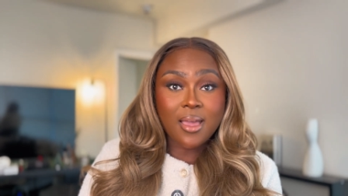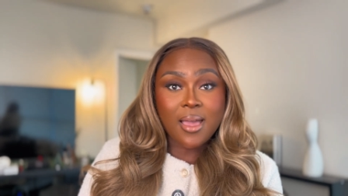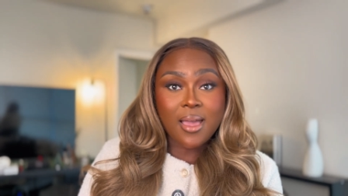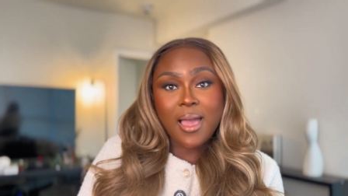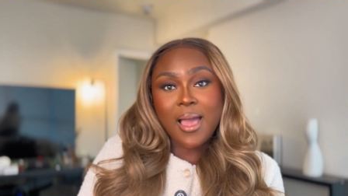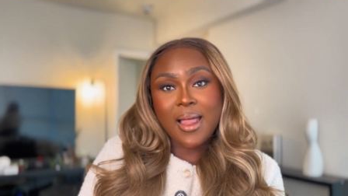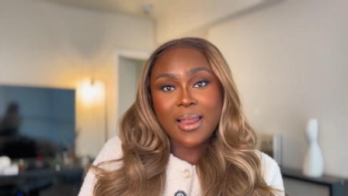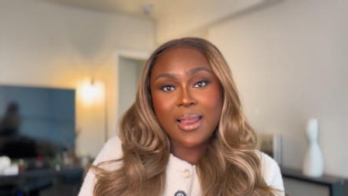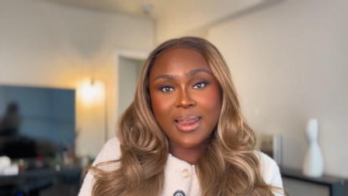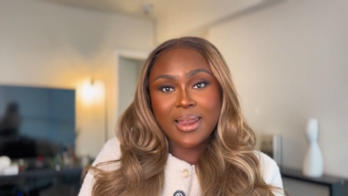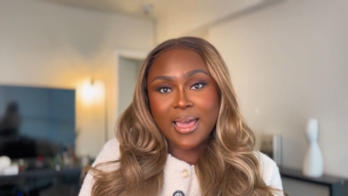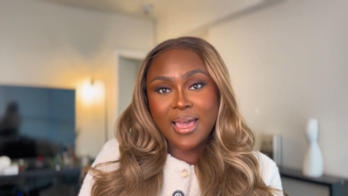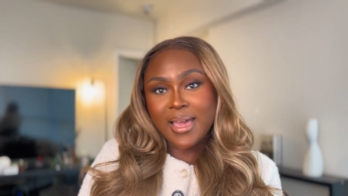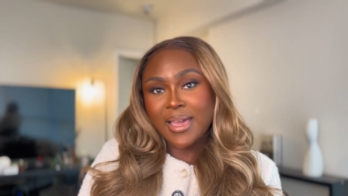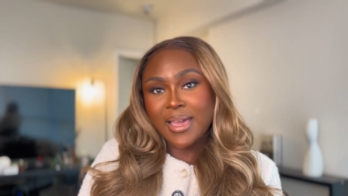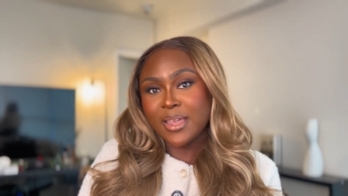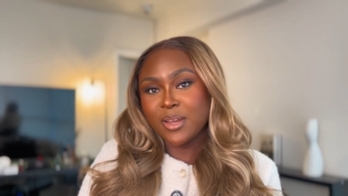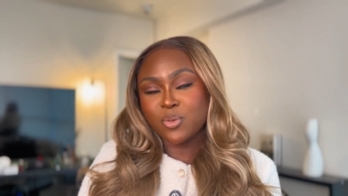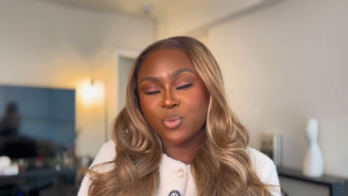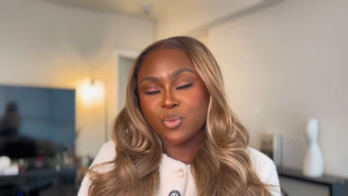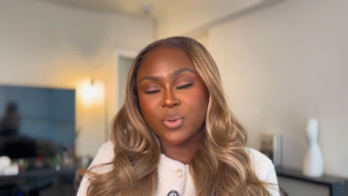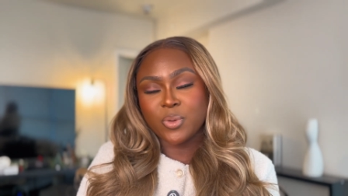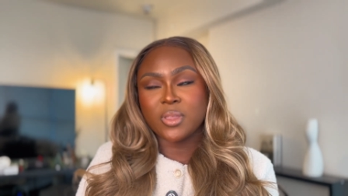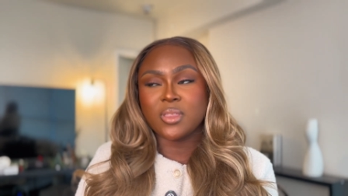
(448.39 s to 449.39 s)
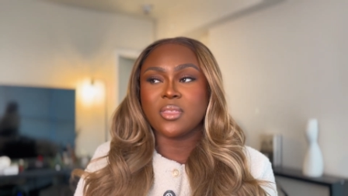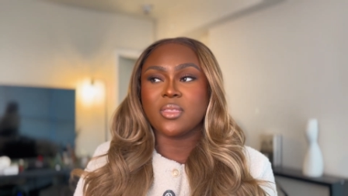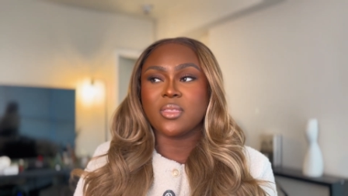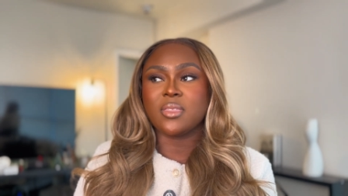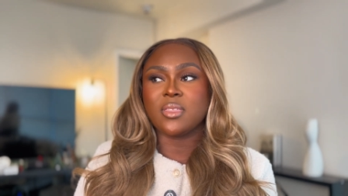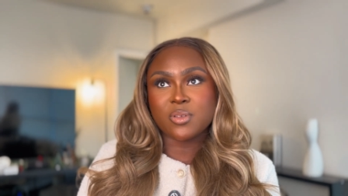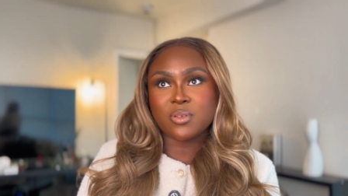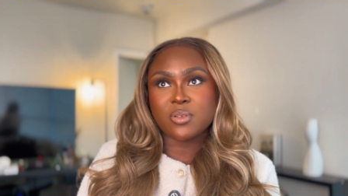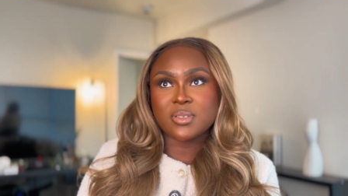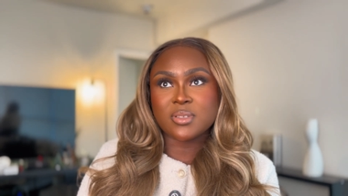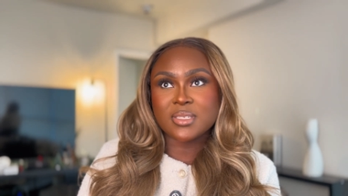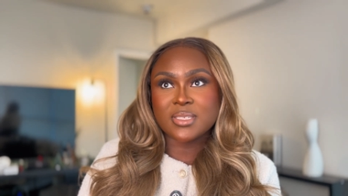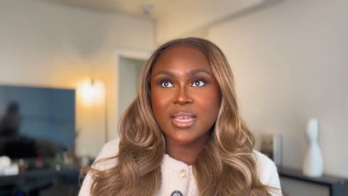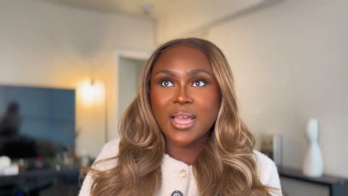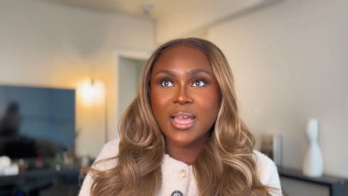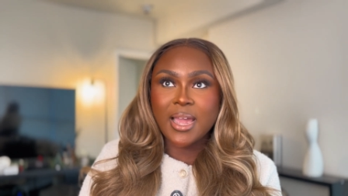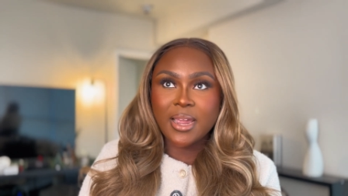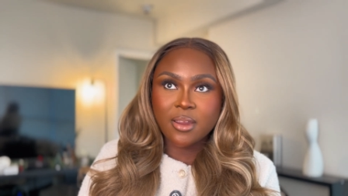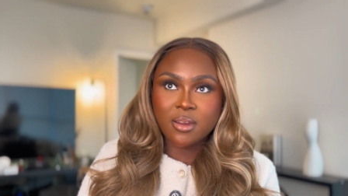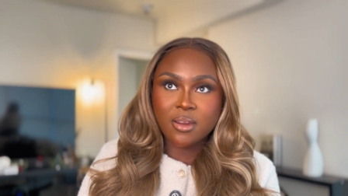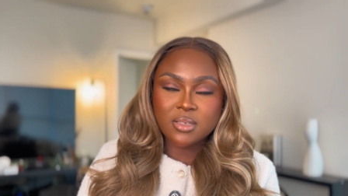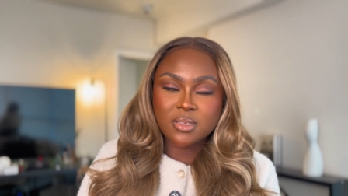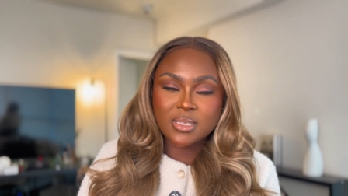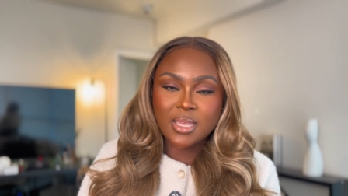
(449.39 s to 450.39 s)
aligned with your
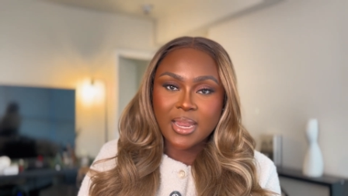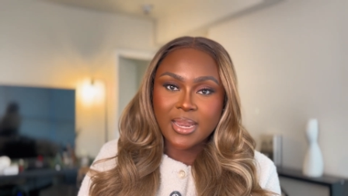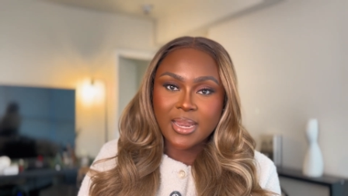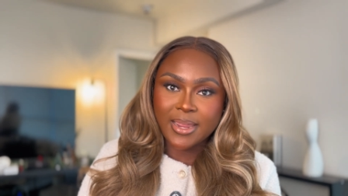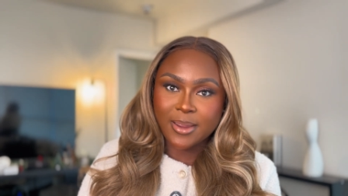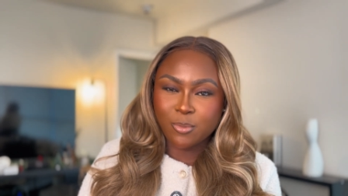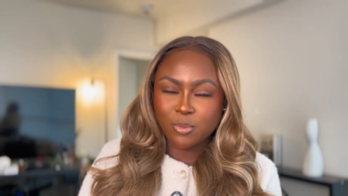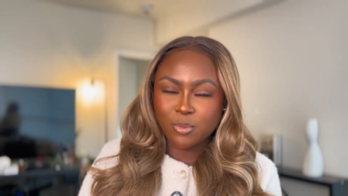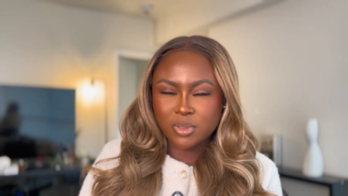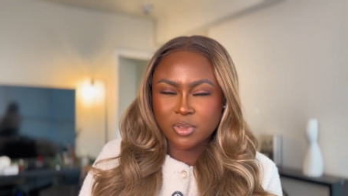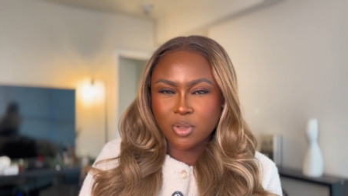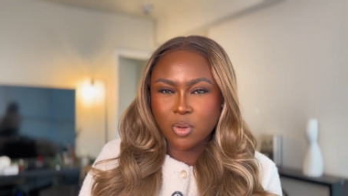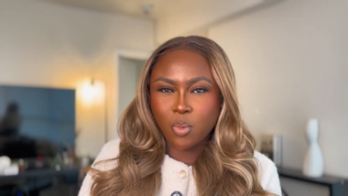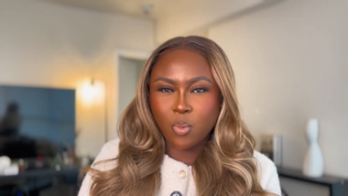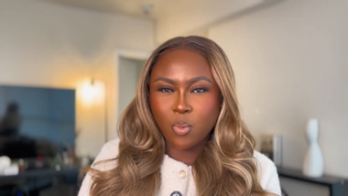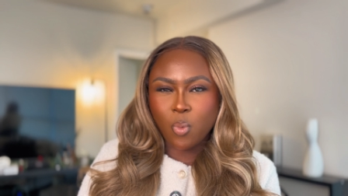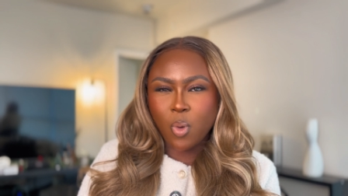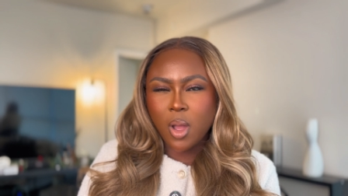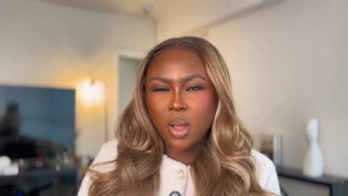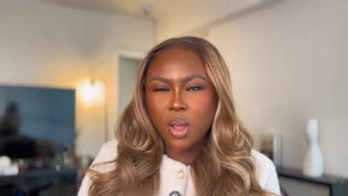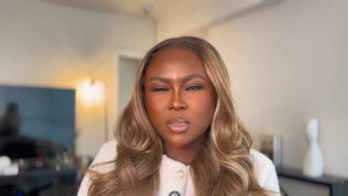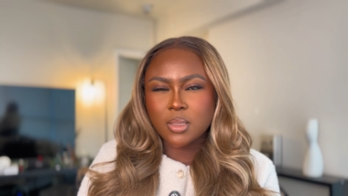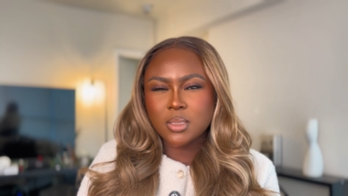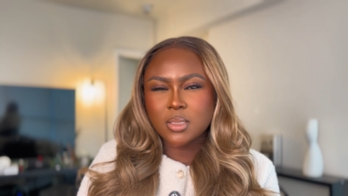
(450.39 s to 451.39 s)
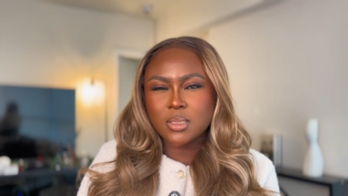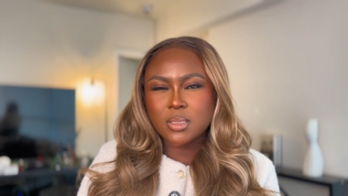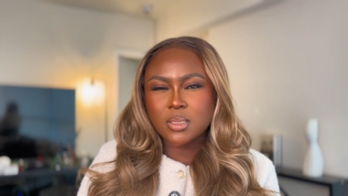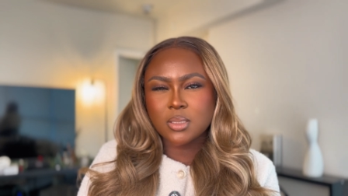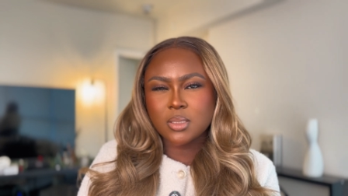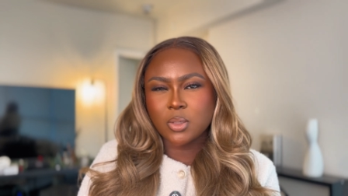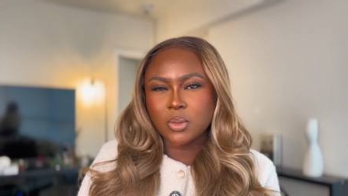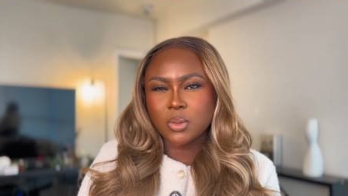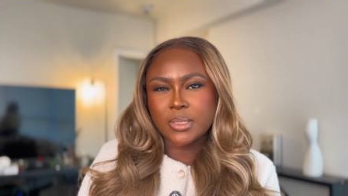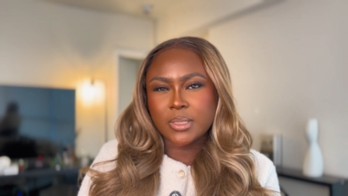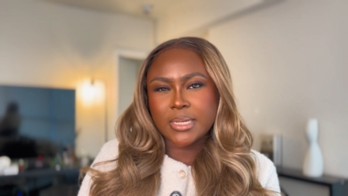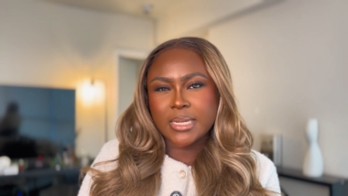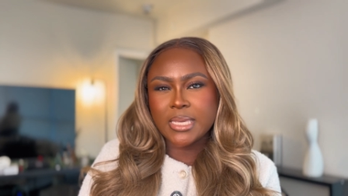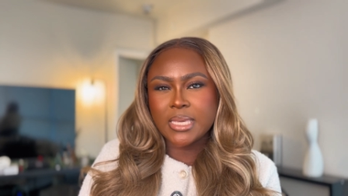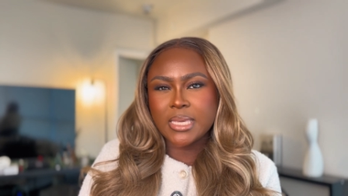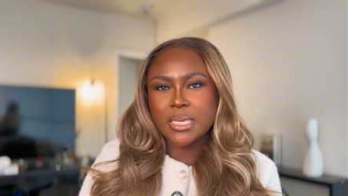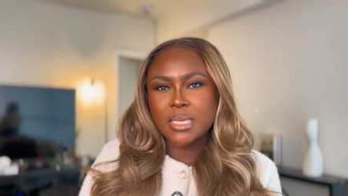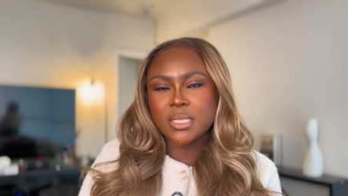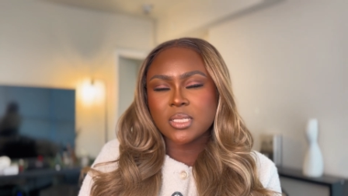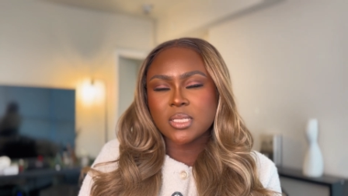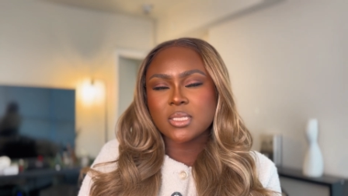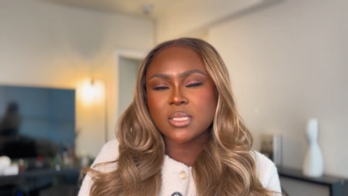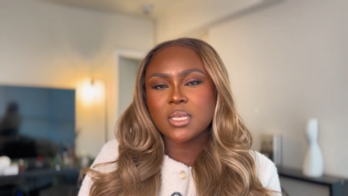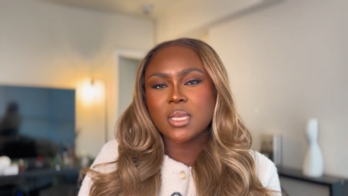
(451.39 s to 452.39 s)
desires, aligned with your wants, your
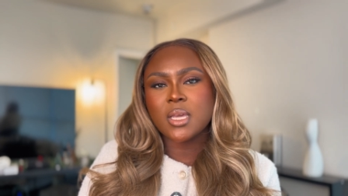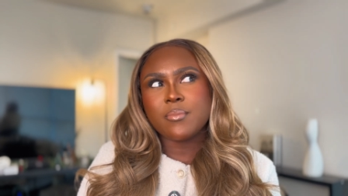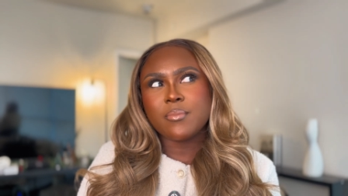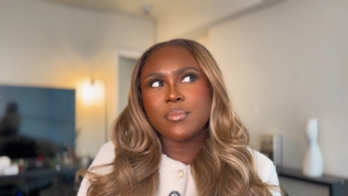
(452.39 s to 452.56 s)
needs?